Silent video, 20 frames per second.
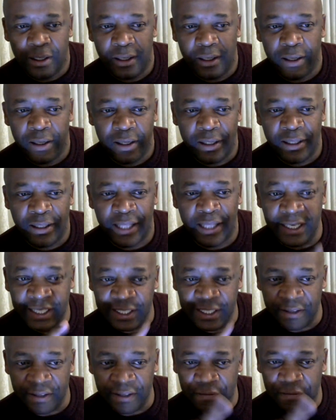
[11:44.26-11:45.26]
that is
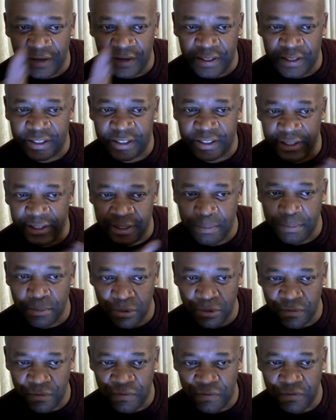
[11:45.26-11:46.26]
the first
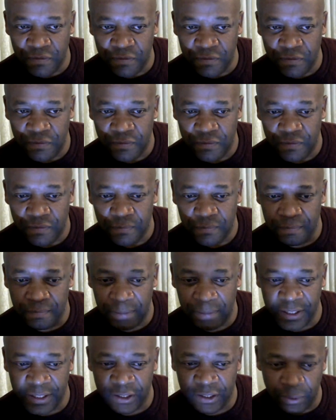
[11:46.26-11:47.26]
move
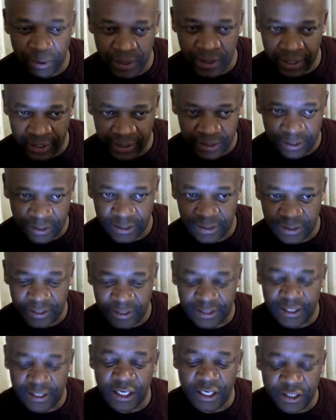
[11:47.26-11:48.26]
based on this
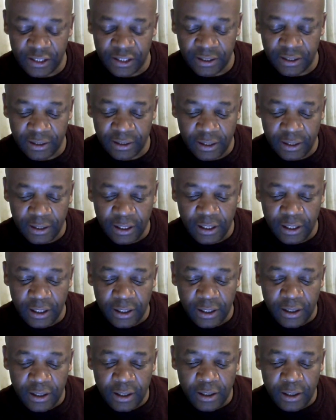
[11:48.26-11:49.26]
discussion.
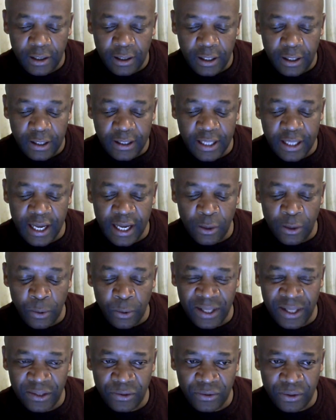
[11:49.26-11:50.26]
Then
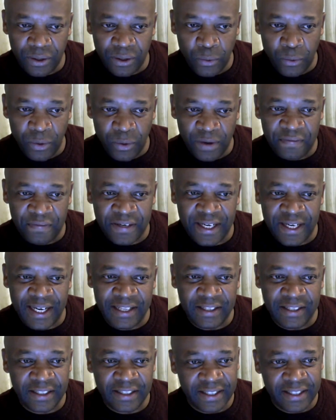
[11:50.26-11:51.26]
once we have
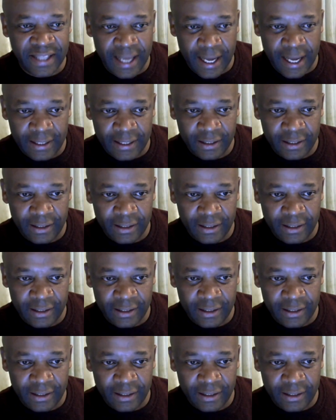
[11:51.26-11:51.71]
cleansed that,